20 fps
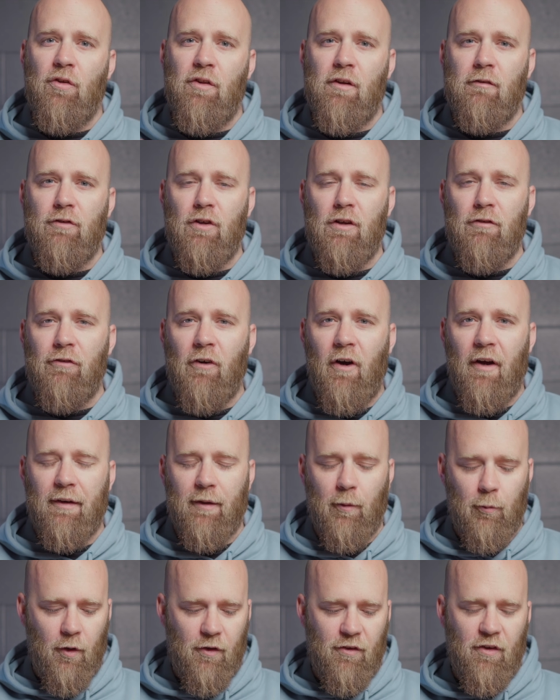the
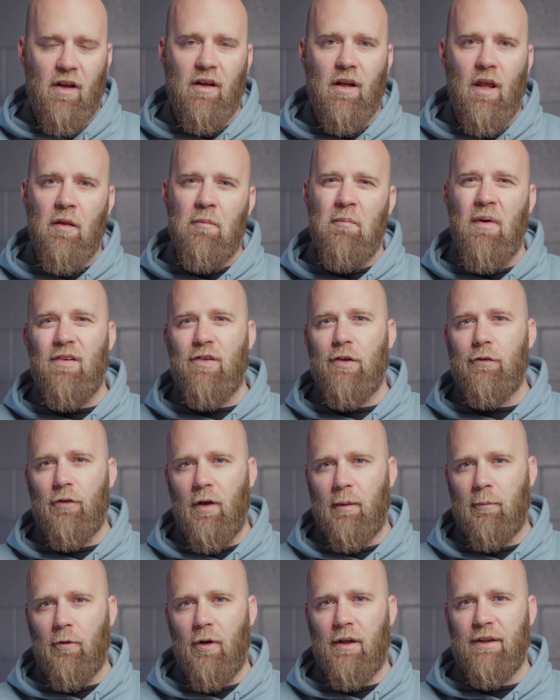Viewfinder was another massive
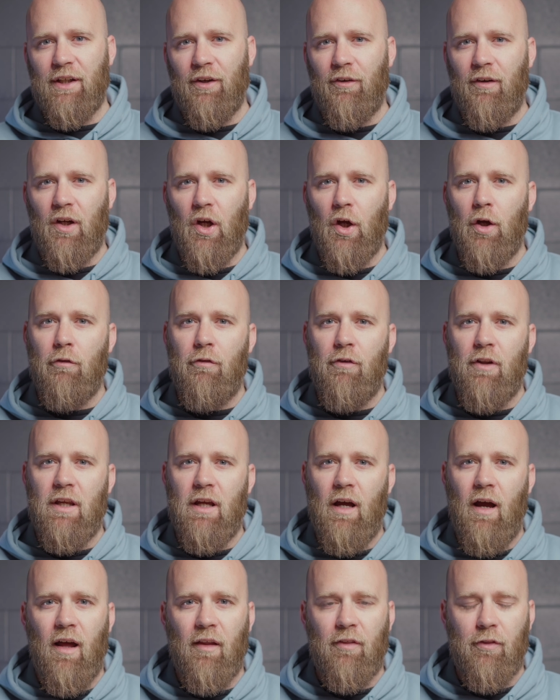upgrade going over
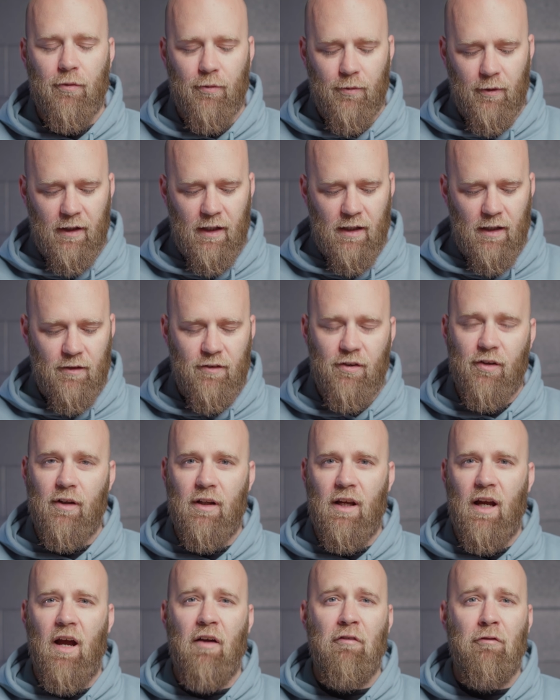the R3 to
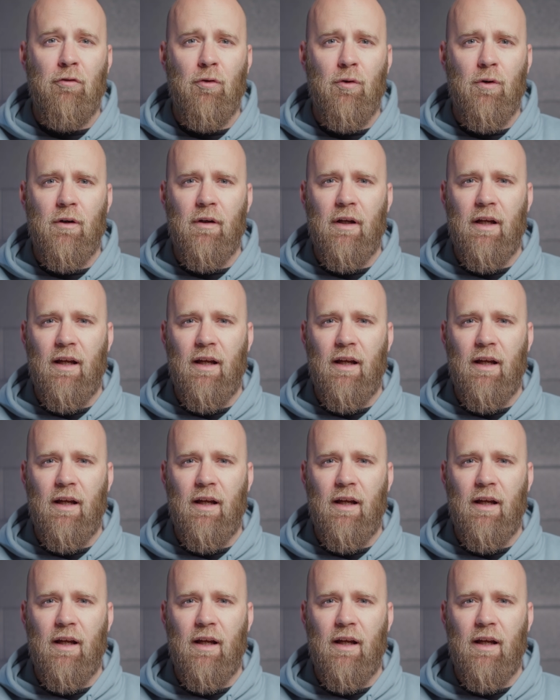the R4,